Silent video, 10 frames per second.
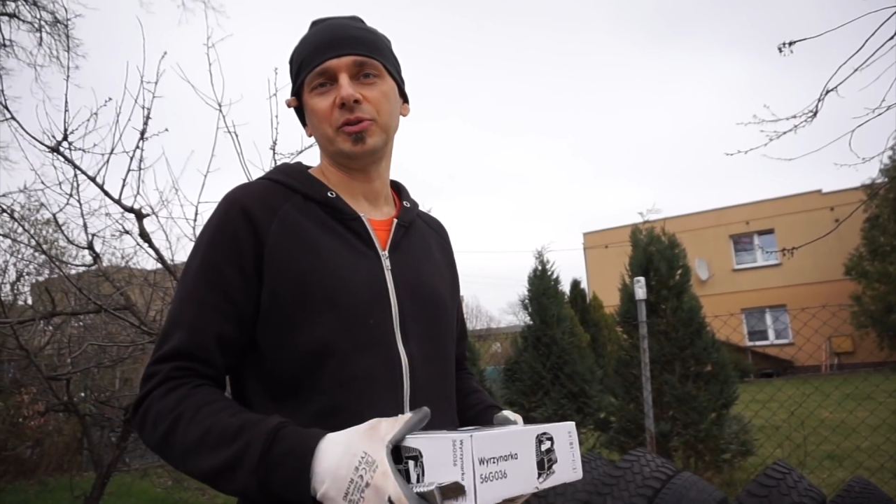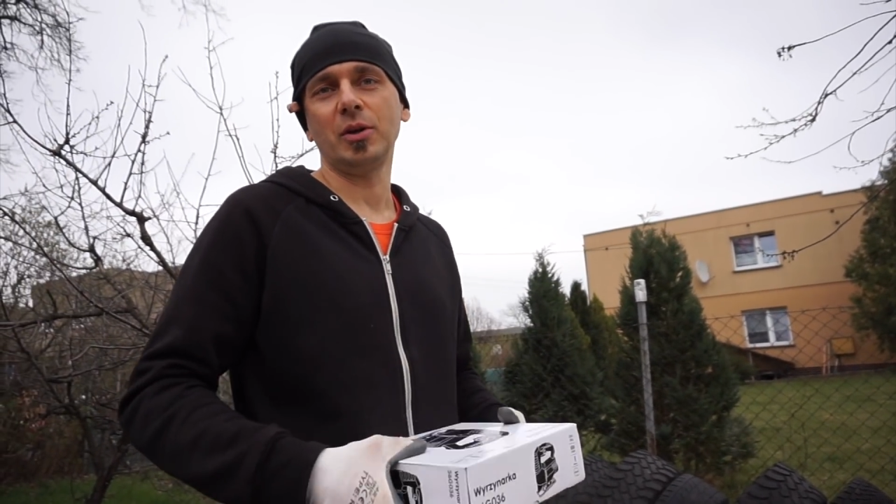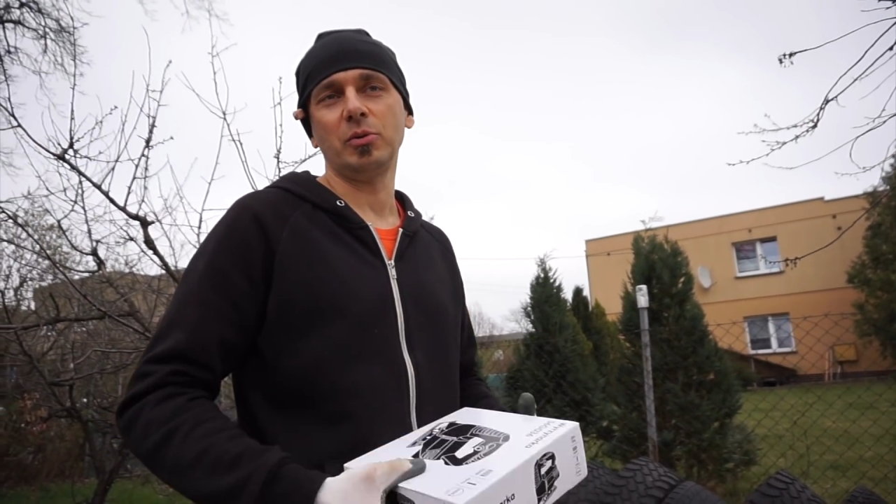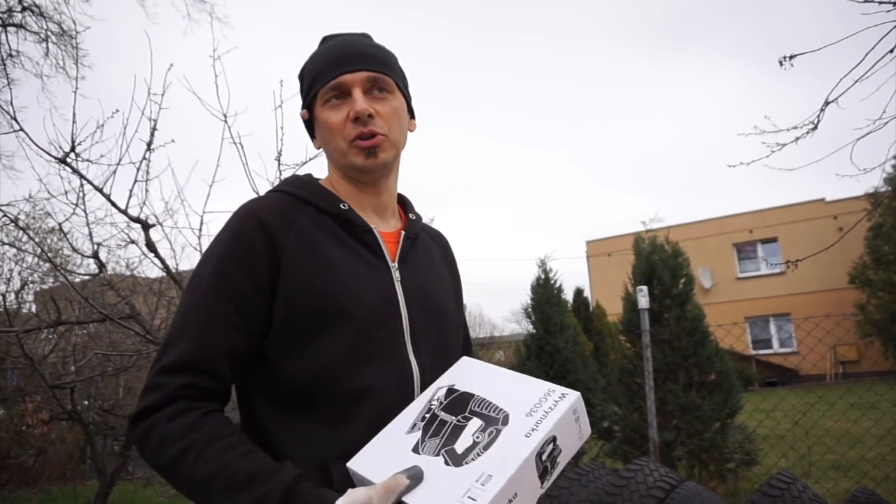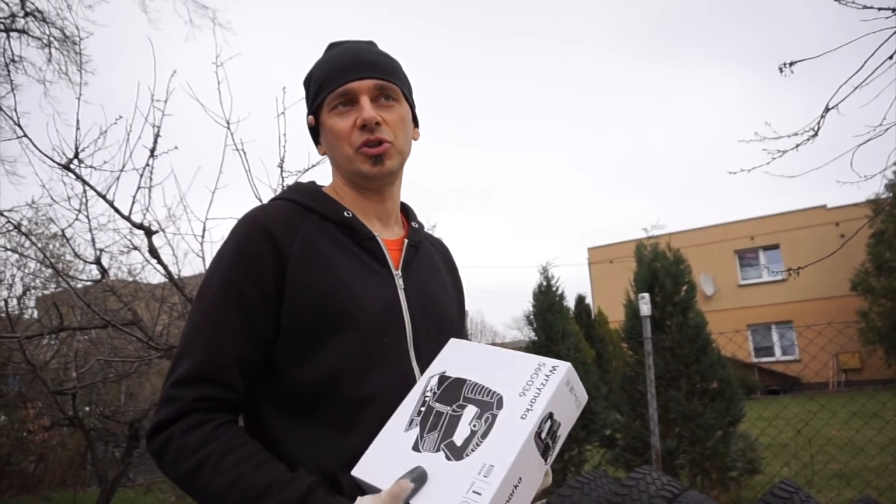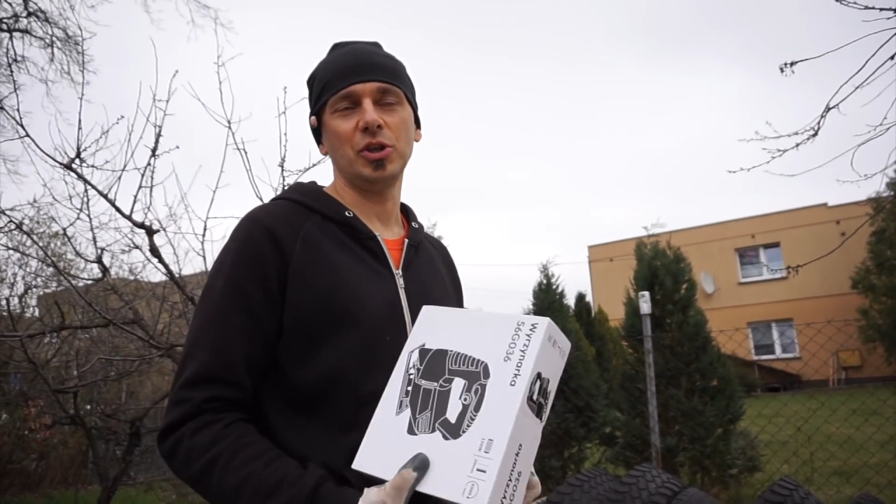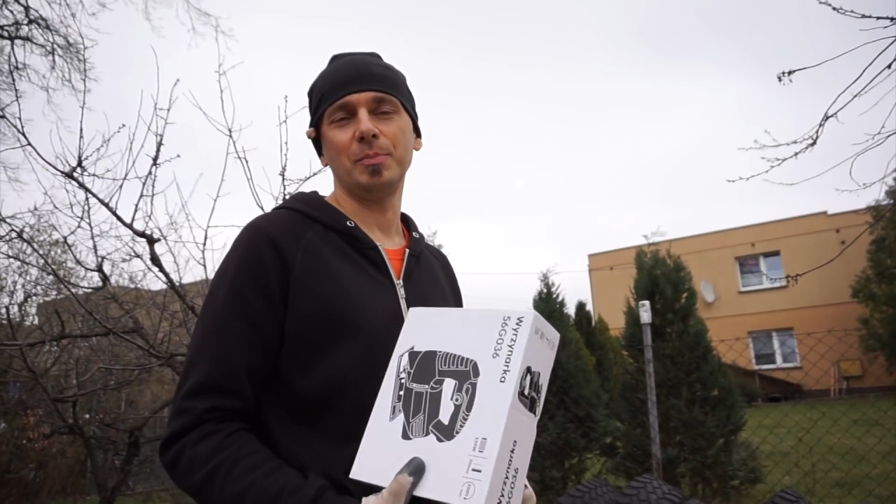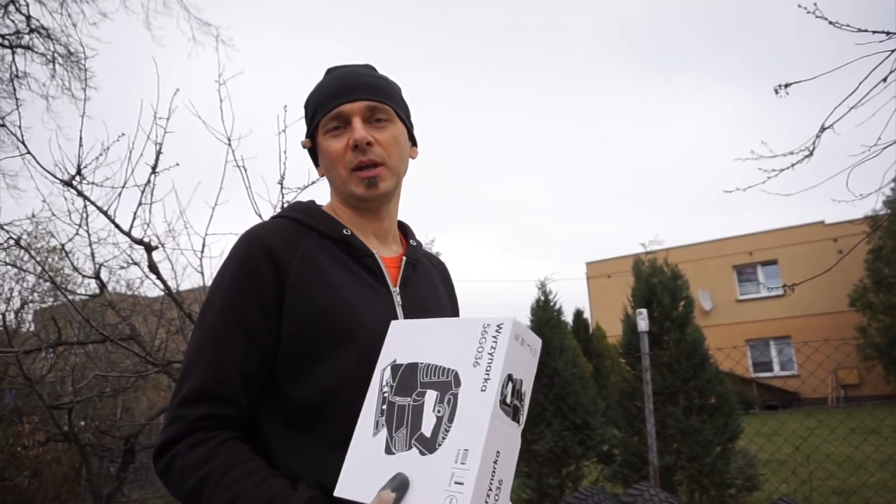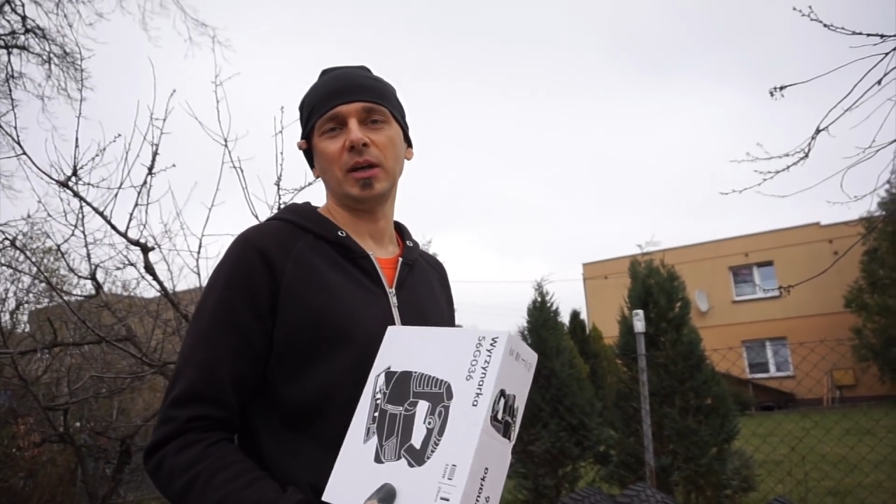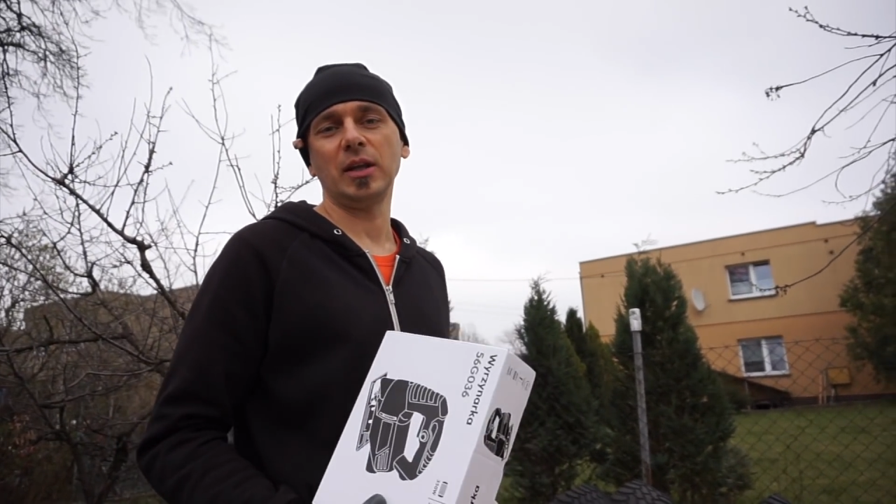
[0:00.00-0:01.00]
that were
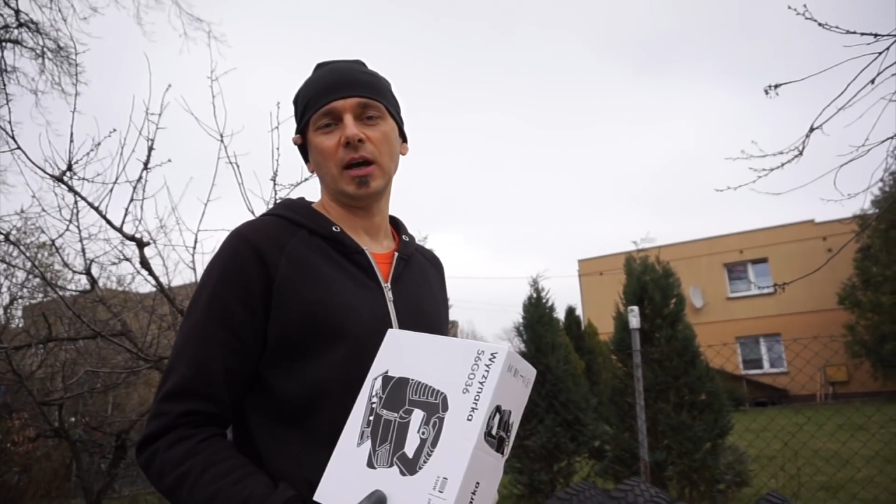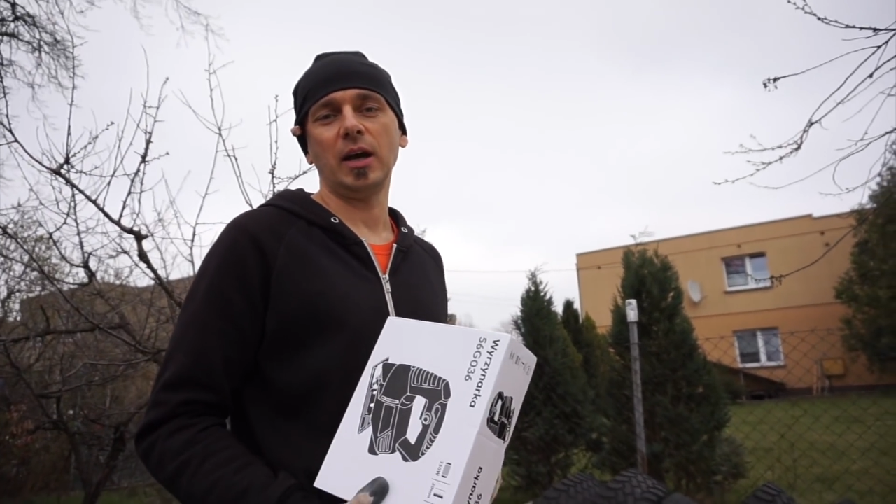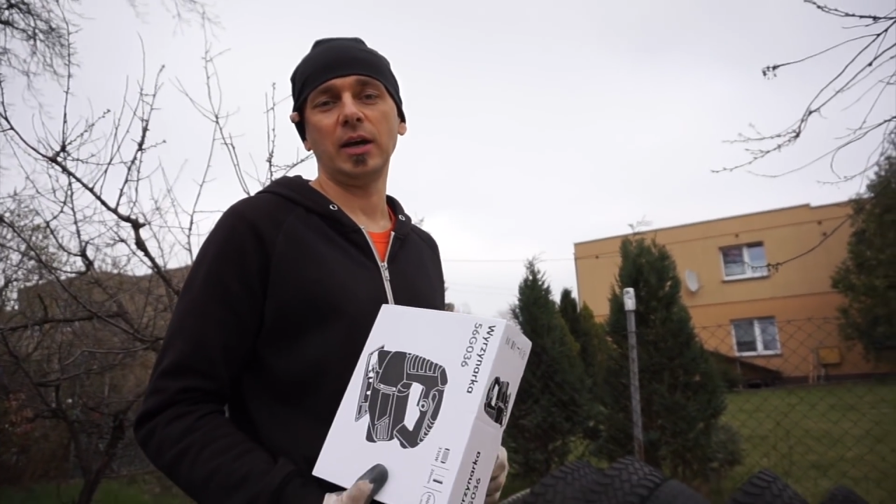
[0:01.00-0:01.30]
cheap like that,